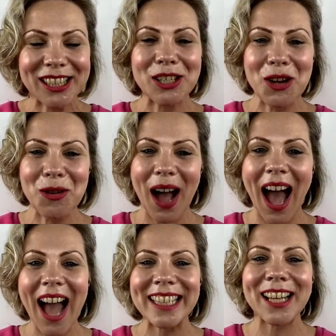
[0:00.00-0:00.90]
to
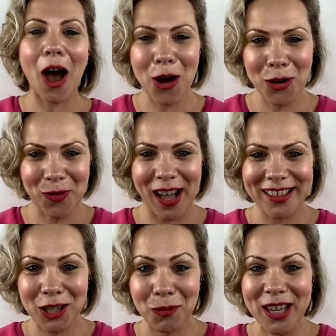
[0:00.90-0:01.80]
hand over
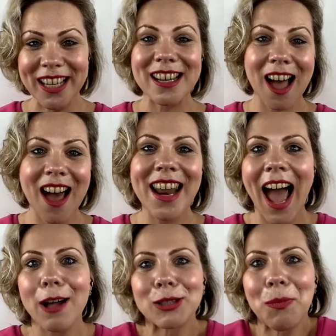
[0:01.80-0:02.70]
so that we can
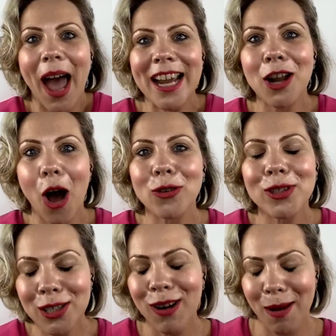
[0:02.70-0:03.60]
learn how to paint on
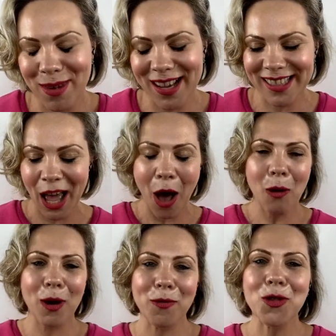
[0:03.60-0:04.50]
ceramics
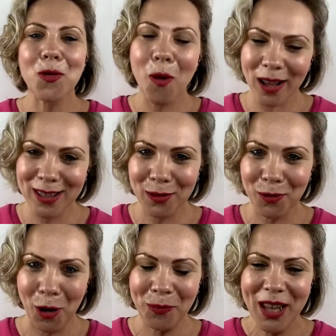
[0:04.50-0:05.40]
with the
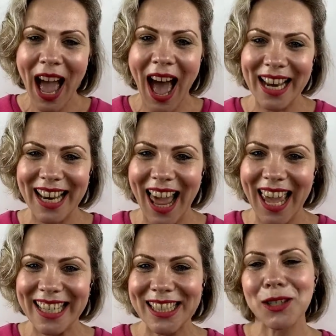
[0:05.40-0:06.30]
wonderful
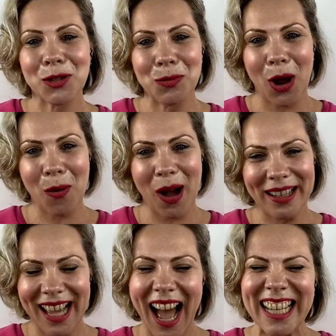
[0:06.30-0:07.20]
Adelaide
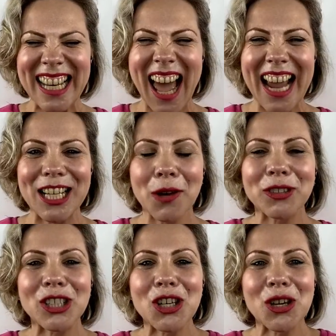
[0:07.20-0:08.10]
Damoah. Adelaide,
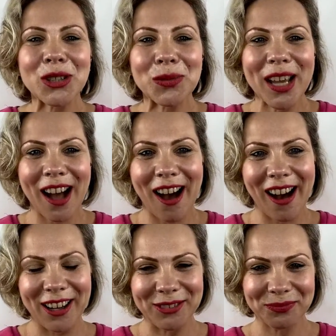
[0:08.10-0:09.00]
over to you,
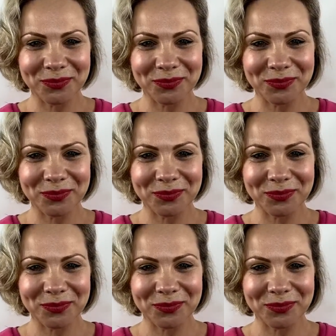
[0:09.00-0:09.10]
sweetheart.